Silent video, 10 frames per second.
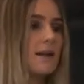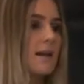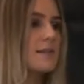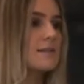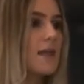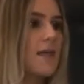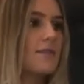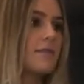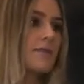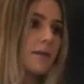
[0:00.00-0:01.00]
a nice length.
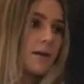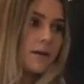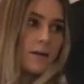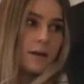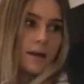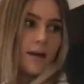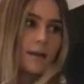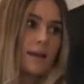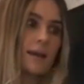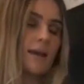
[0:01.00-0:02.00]

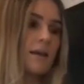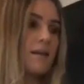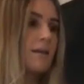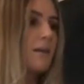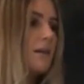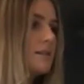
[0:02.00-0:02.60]
Like I